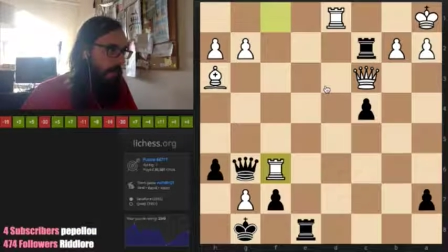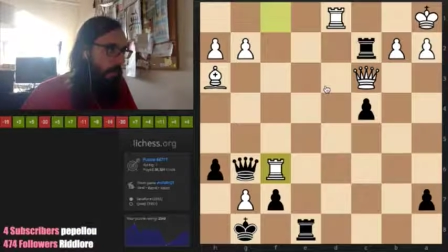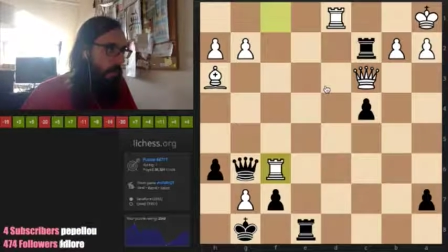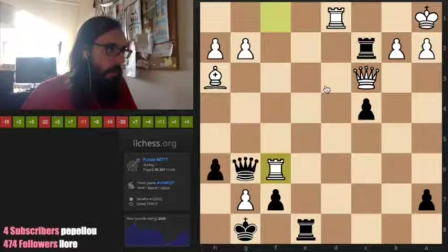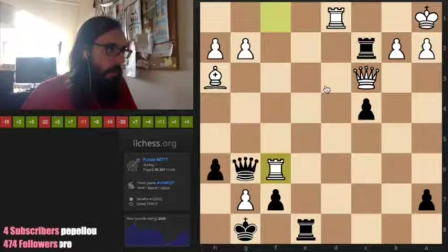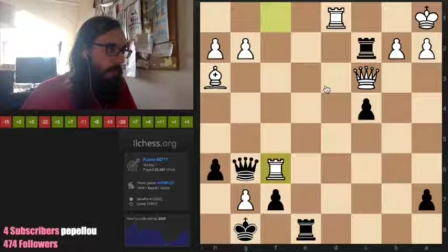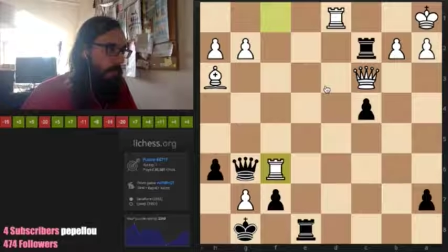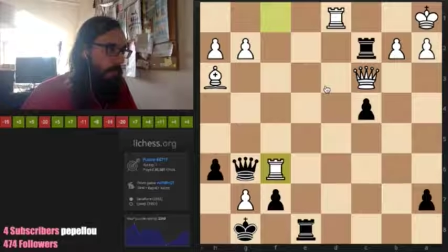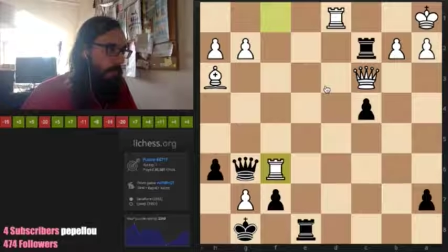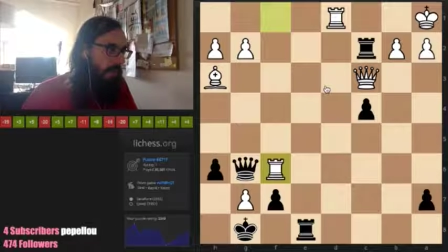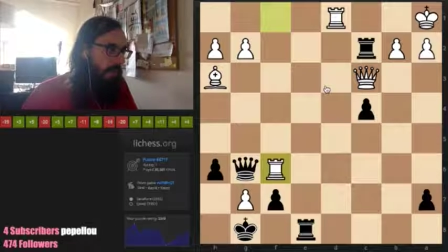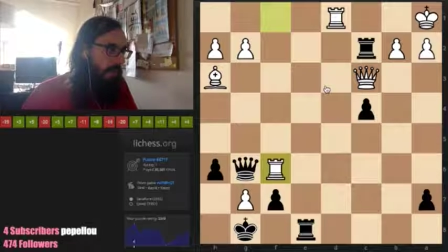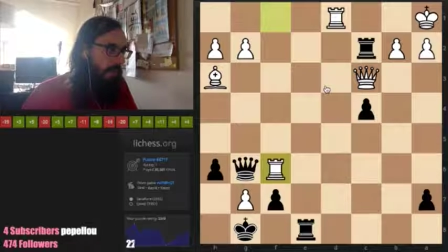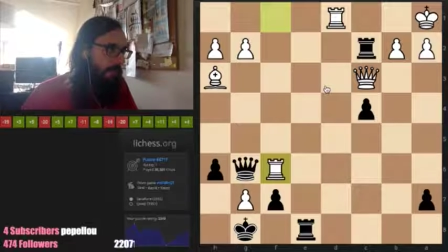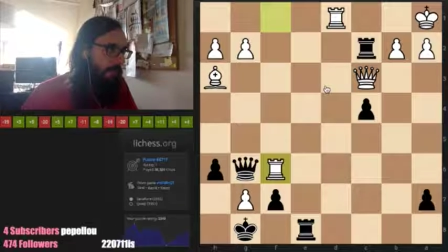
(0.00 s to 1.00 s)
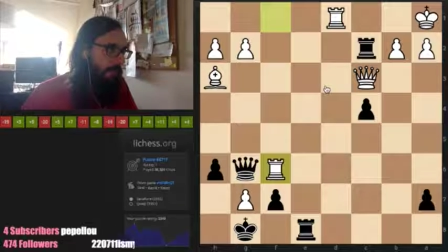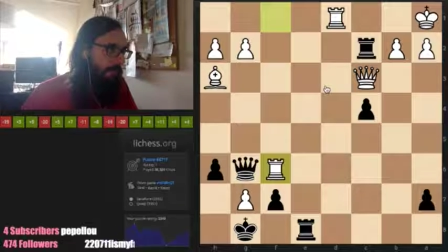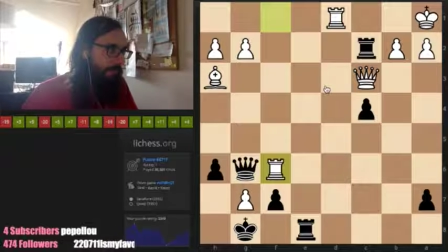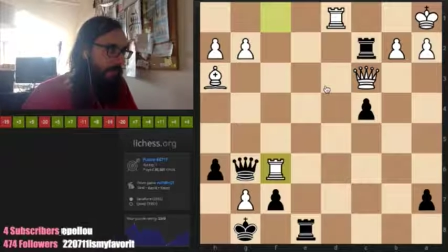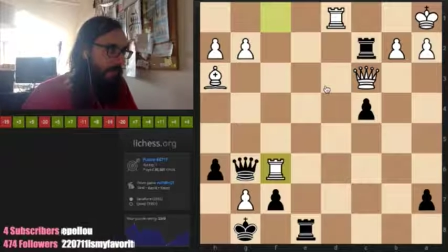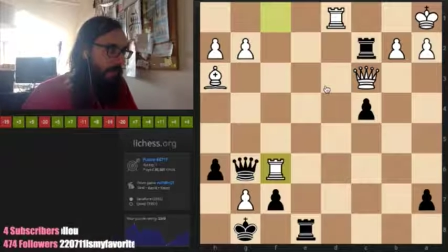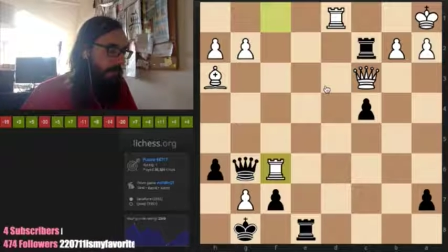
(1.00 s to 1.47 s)
Oh, yeah.
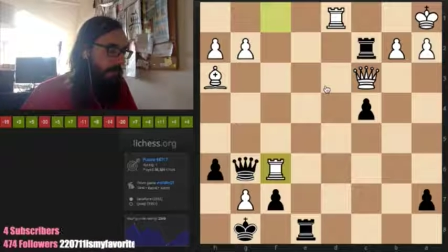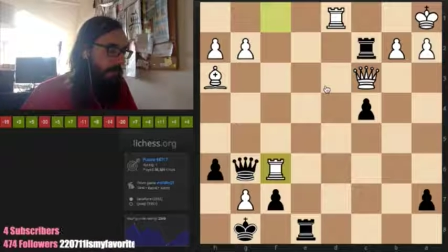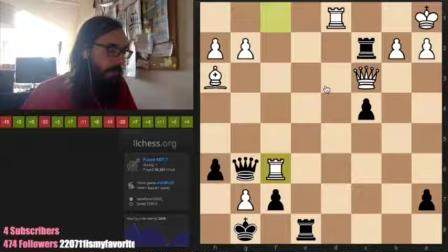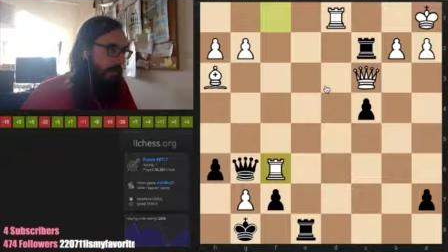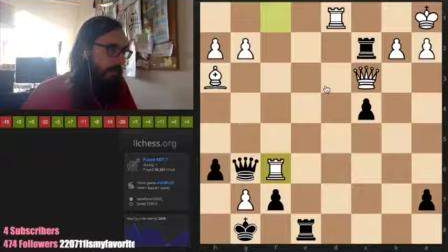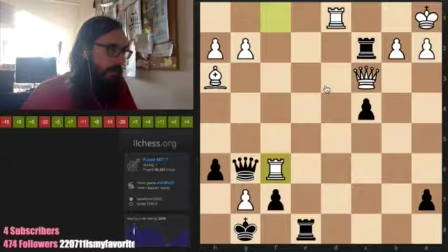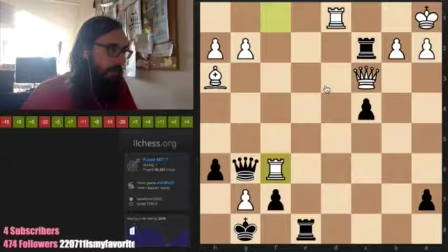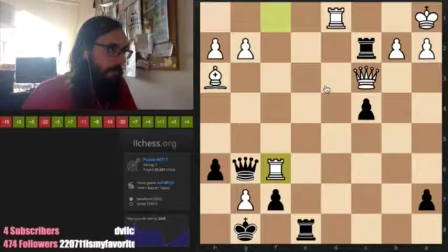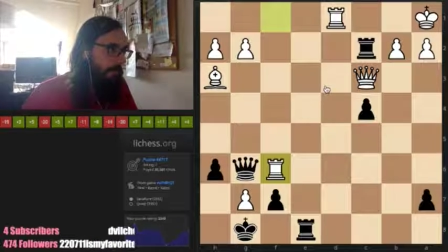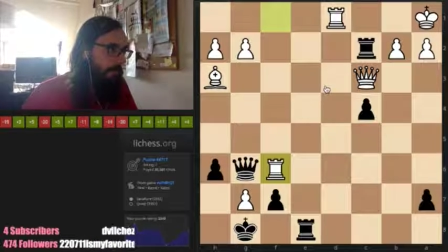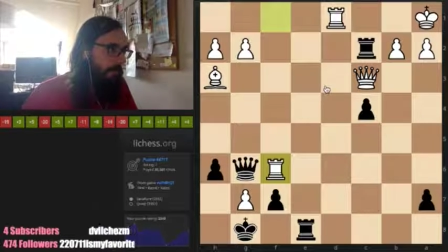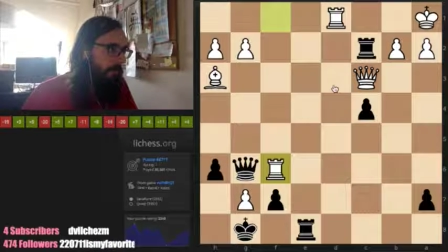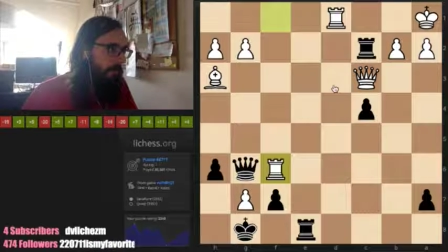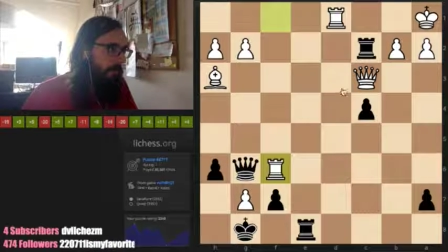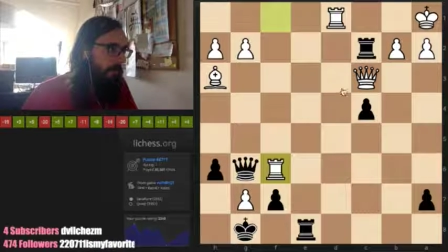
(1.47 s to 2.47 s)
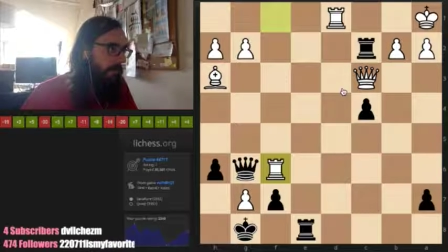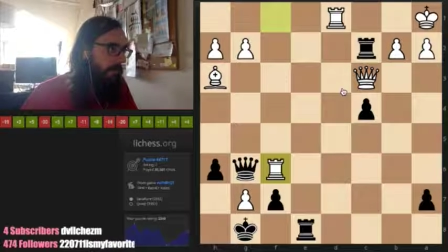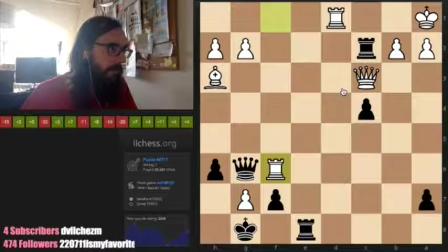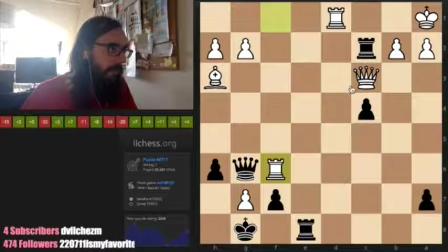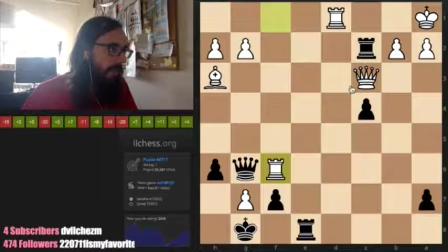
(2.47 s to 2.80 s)
Yeah, rook d3 is beautiful.